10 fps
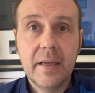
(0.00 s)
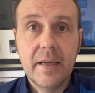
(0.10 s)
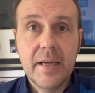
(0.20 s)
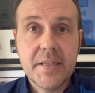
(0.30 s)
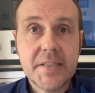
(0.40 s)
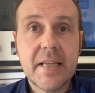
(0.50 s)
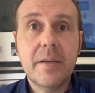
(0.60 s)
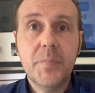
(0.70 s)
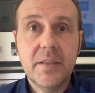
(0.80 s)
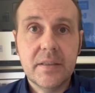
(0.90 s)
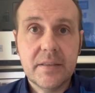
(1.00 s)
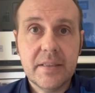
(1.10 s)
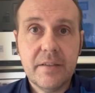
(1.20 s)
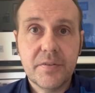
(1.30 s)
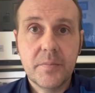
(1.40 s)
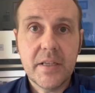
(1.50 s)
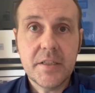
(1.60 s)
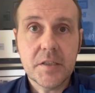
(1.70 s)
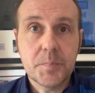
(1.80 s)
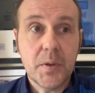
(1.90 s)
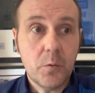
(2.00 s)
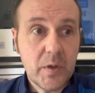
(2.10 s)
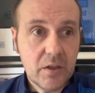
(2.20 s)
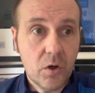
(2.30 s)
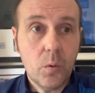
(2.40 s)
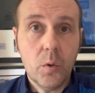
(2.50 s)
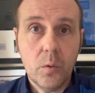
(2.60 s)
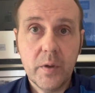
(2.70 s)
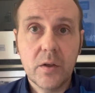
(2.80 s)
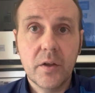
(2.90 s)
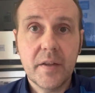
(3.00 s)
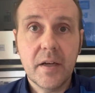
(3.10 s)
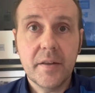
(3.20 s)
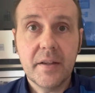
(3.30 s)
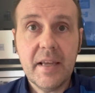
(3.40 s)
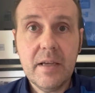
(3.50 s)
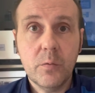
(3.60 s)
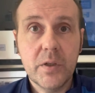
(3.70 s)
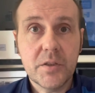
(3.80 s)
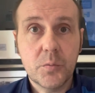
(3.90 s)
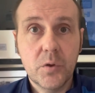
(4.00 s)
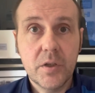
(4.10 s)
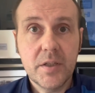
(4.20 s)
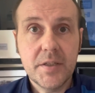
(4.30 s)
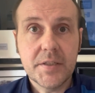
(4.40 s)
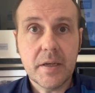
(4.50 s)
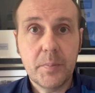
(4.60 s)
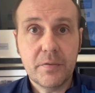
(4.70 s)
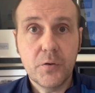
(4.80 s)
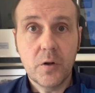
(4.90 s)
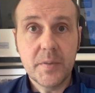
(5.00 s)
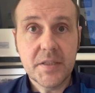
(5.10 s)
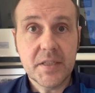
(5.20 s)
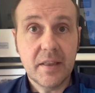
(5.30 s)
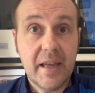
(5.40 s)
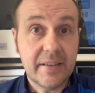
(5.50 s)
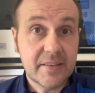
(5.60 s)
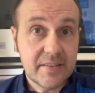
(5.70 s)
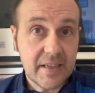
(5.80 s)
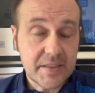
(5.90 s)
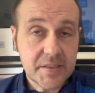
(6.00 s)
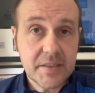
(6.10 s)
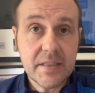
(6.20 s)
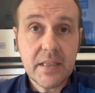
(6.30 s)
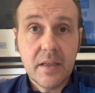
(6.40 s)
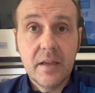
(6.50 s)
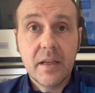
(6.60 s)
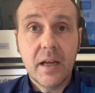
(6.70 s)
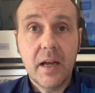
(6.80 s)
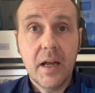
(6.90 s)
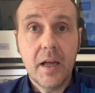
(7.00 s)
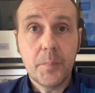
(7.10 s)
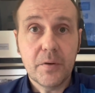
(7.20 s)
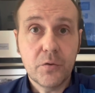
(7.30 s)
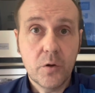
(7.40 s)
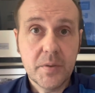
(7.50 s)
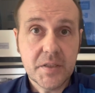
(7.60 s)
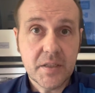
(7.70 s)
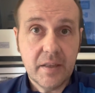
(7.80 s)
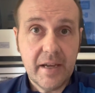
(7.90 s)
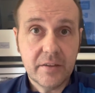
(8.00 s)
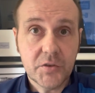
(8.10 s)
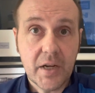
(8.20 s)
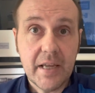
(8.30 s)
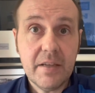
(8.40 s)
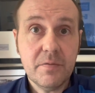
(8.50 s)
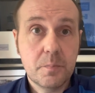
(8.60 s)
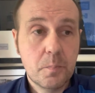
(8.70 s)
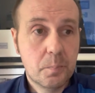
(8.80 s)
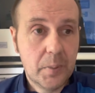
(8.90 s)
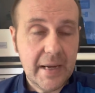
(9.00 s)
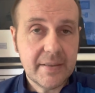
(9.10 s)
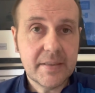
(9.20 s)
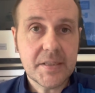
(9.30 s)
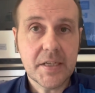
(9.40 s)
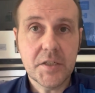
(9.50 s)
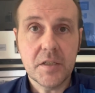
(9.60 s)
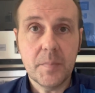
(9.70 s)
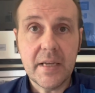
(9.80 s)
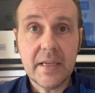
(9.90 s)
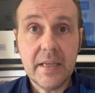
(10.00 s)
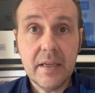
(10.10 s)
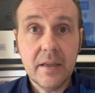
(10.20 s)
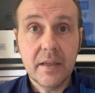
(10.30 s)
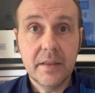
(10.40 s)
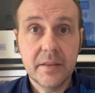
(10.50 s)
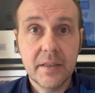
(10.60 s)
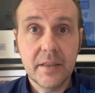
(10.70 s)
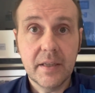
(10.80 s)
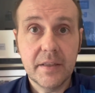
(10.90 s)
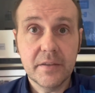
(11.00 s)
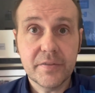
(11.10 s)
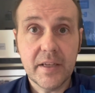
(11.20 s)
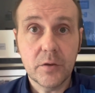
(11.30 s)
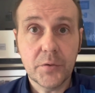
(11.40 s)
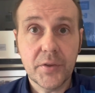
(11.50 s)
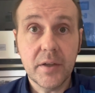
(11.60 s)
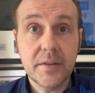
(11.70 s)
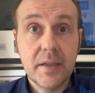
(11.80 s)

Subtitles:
statement today from Rangers, but we got what we got the other night, which was a performance that lacked intensity, a performance that lacked drive, bad decision making in the final third,